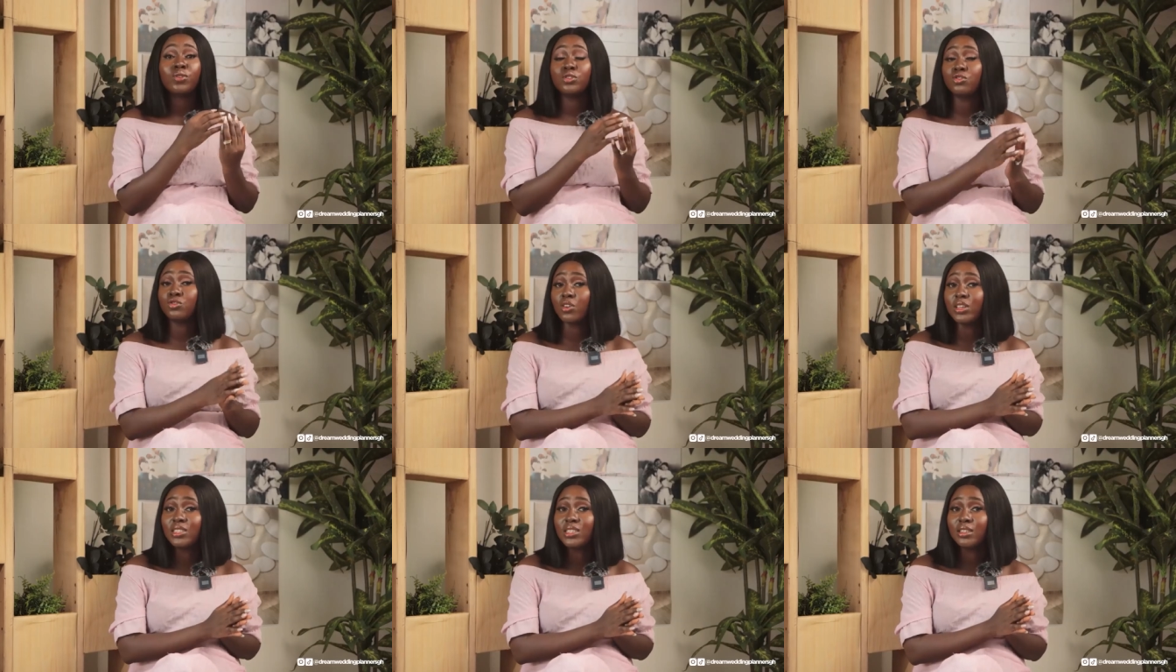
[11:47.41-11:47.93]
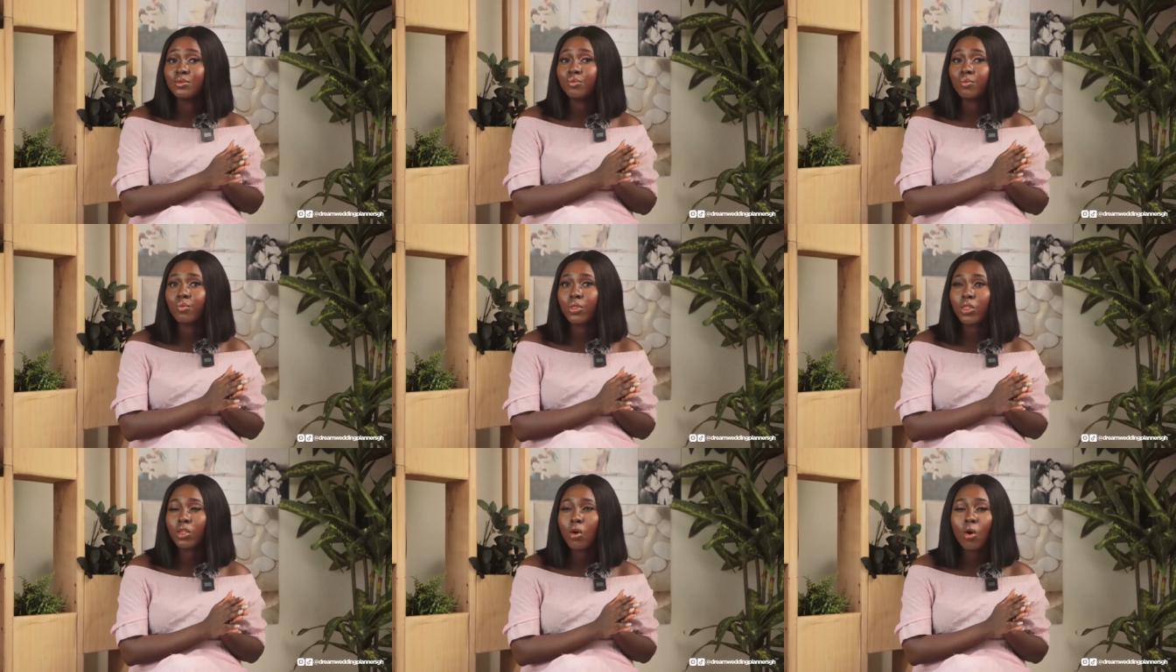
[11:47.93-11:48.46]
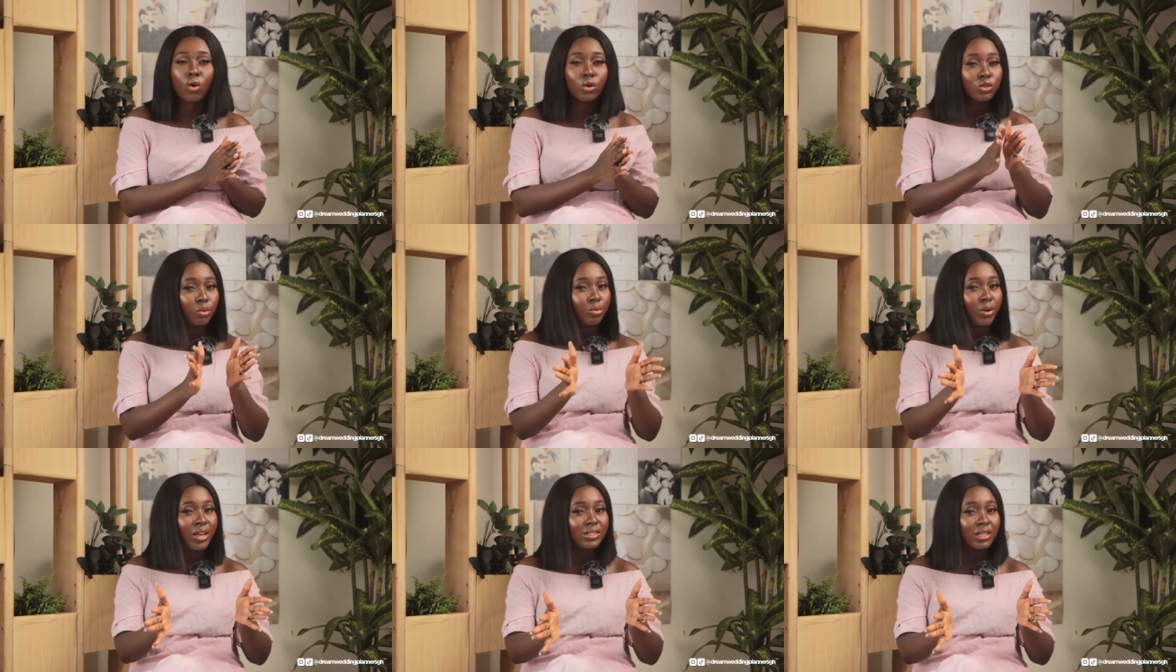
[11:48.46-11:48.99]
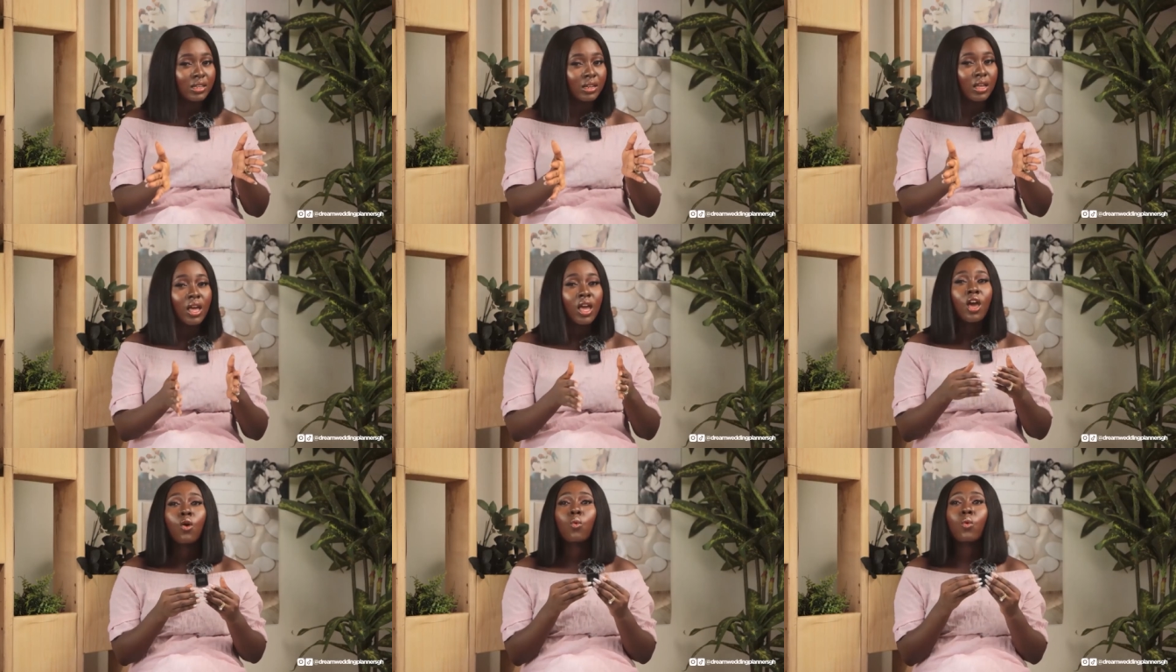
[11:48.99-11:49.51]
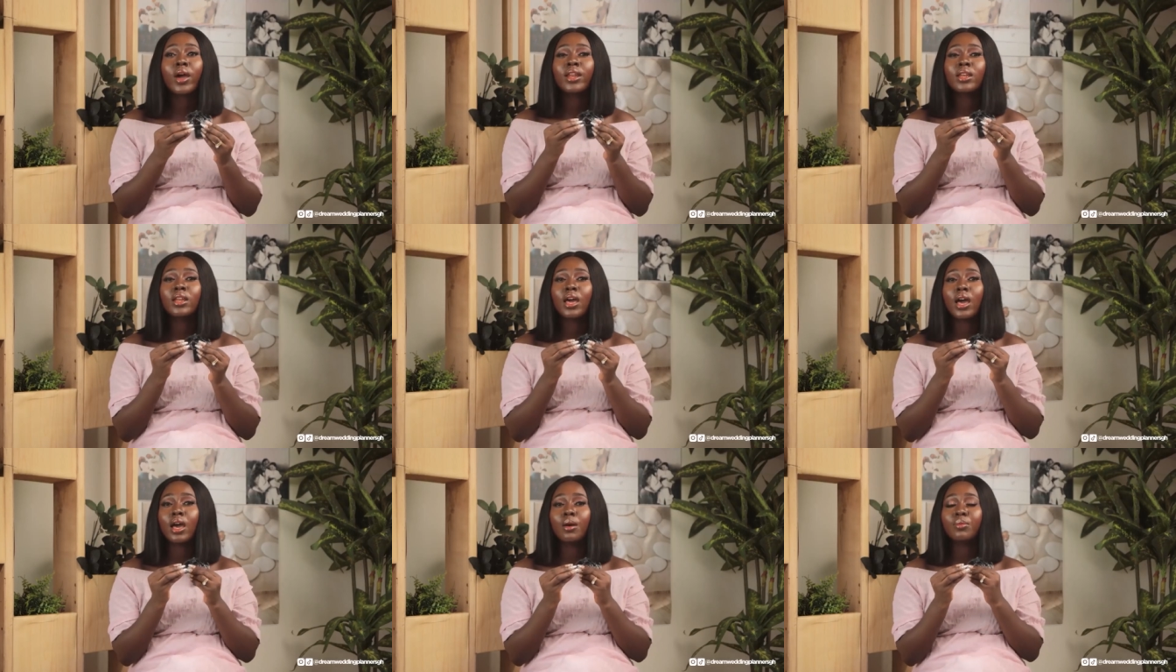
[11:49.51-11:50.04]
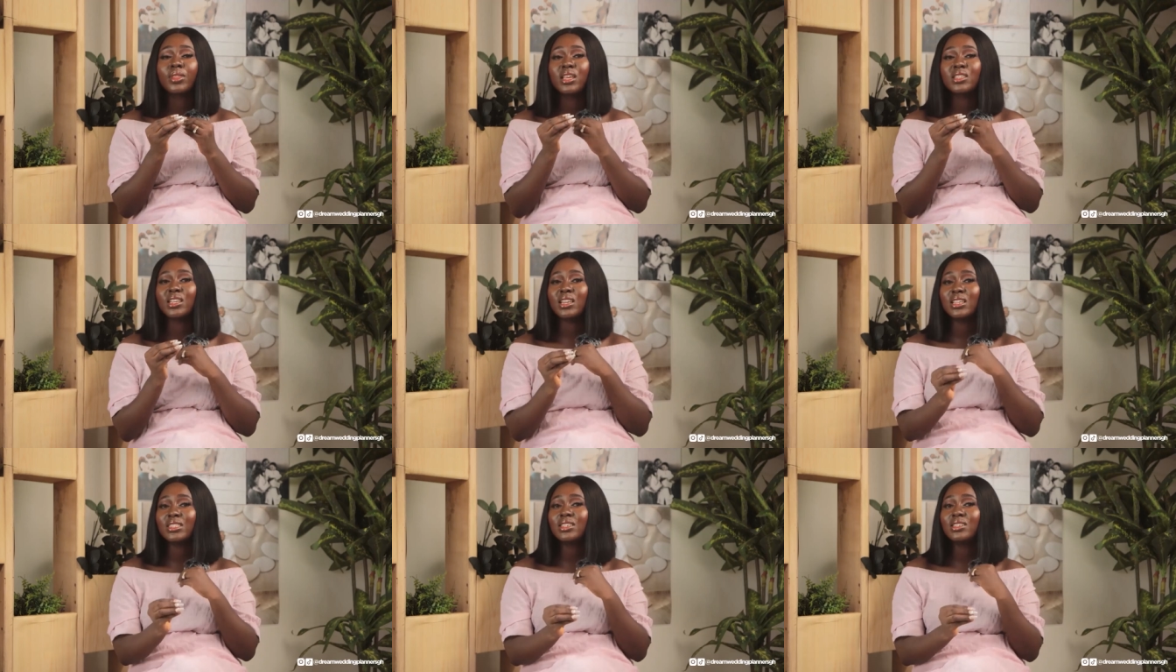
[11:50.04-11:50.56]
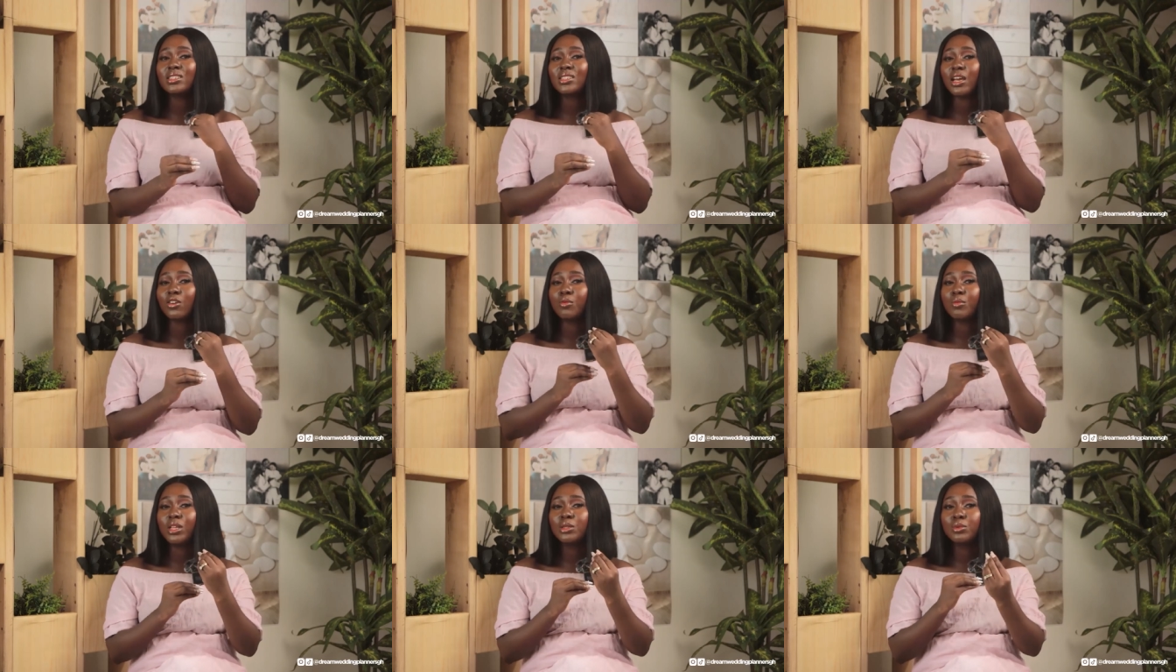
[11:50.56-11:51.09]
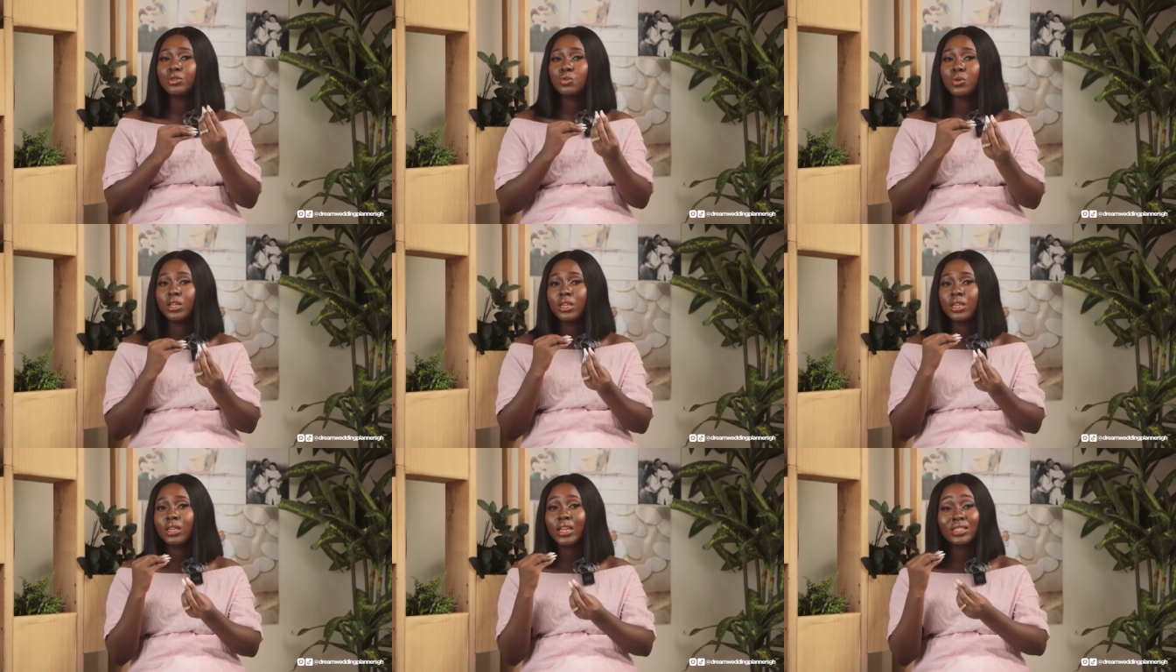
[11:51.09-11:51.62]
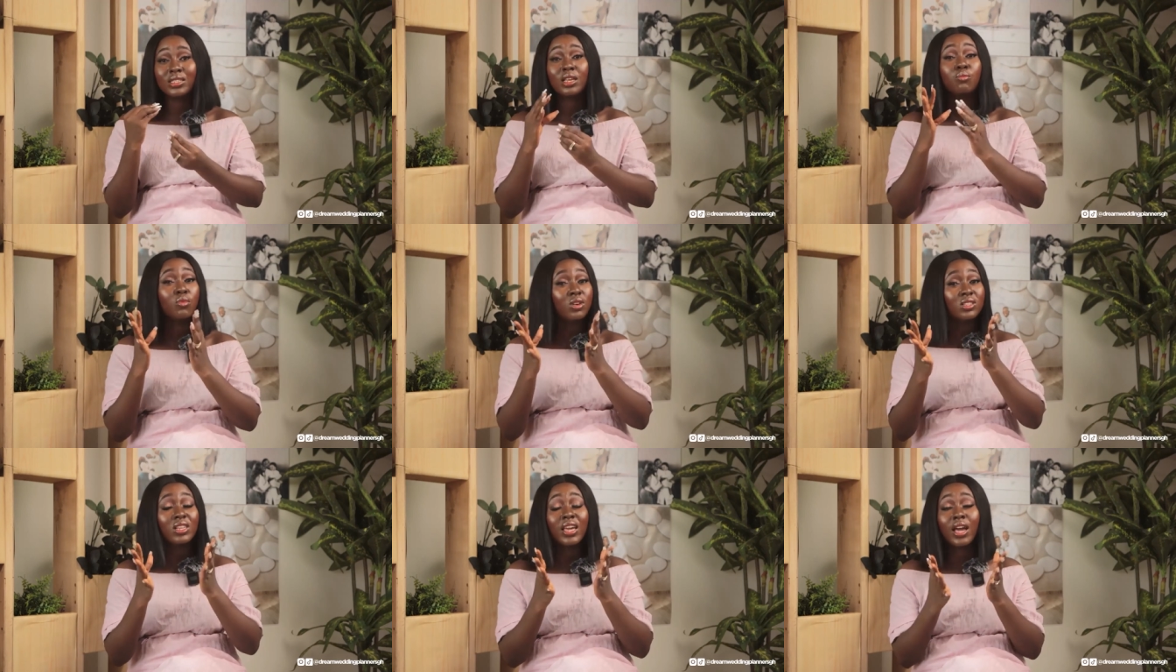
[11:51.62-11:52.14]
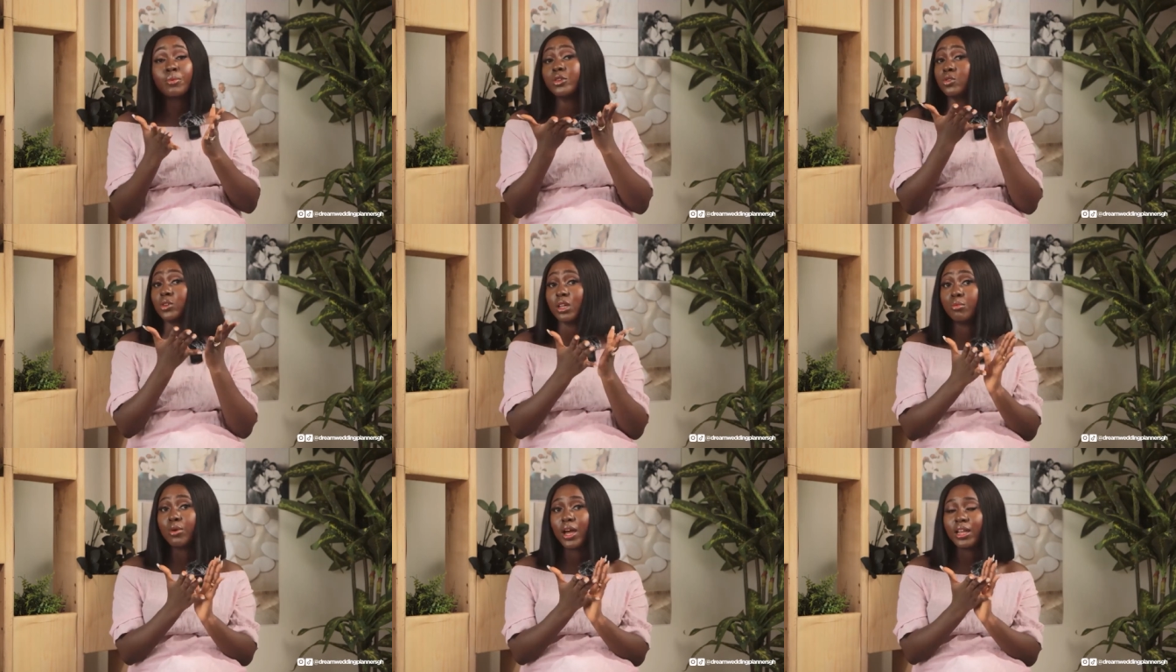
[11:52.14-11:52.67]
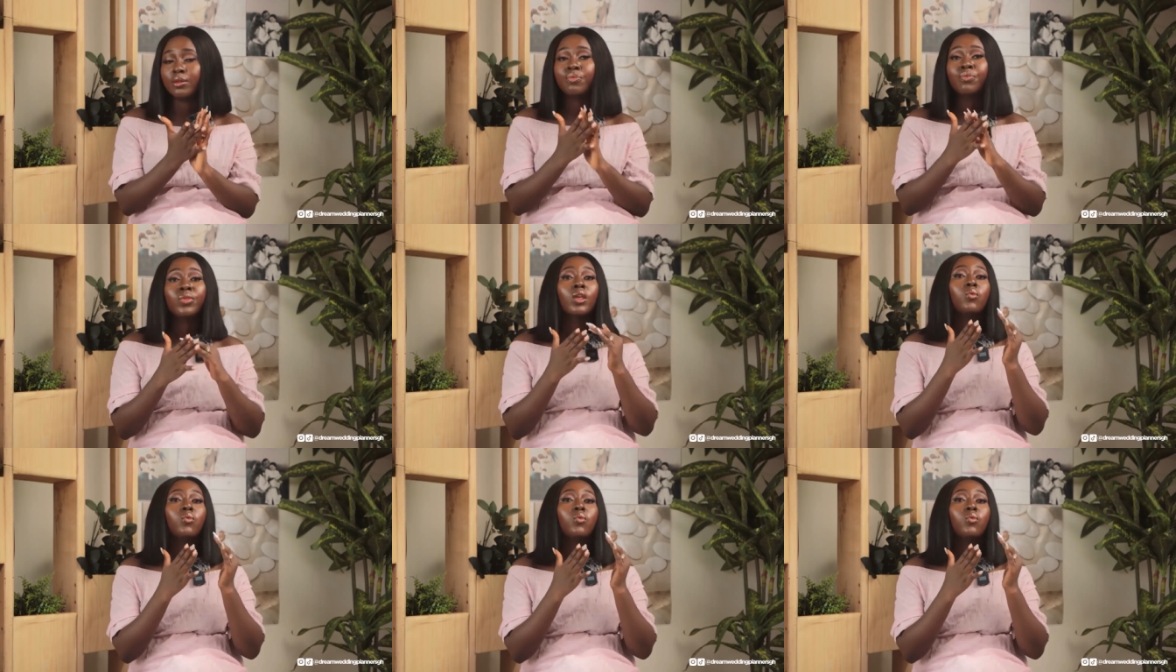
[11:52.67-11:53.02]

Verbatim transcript: frustrating or surprising when um, there's a little disagreement between, let's say, mostly happens with the bride,